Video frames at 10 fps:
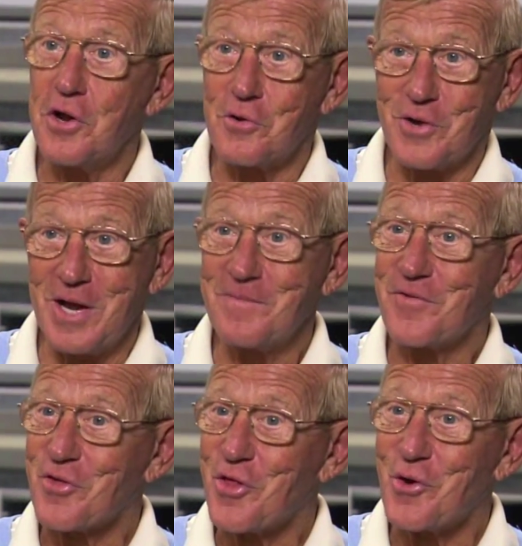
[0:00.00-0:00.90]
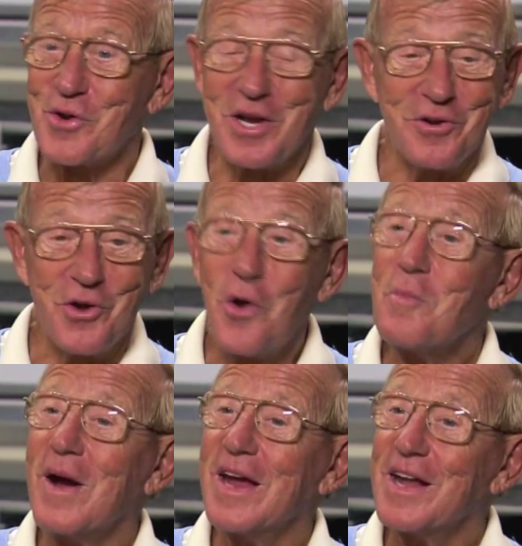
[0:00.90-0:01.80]
Notre Dame for 30 years,
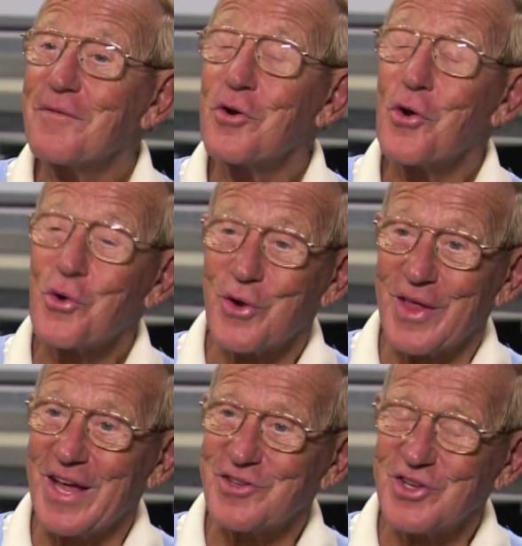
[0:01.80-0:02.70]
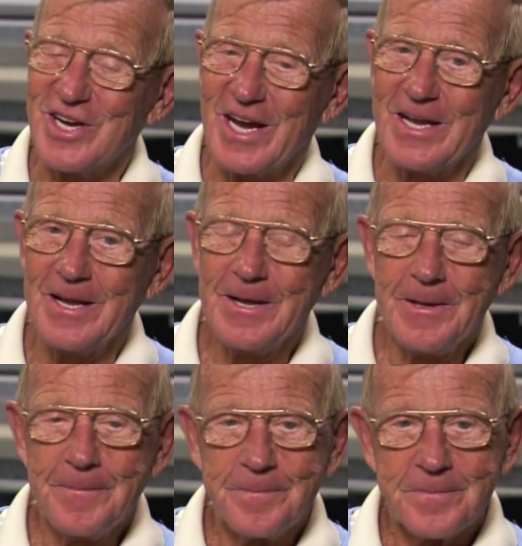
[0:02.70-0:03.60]
nobody had ever heard of that sign.
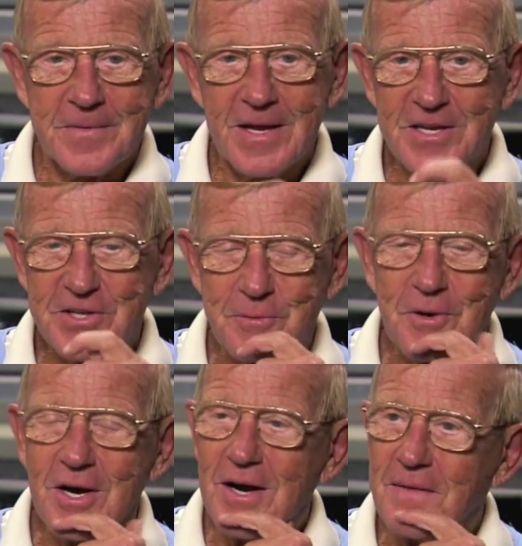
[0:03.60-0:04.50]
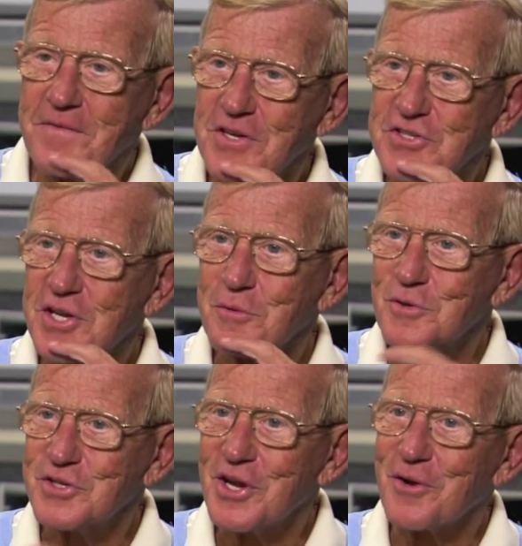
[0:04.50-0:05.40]
I said, well, obviously it
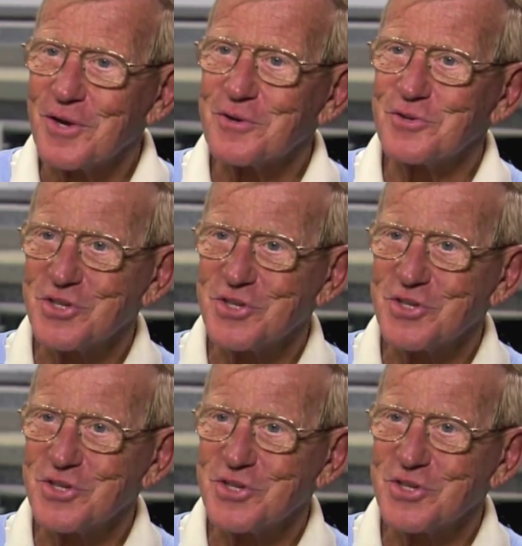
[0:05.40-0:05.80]
was there under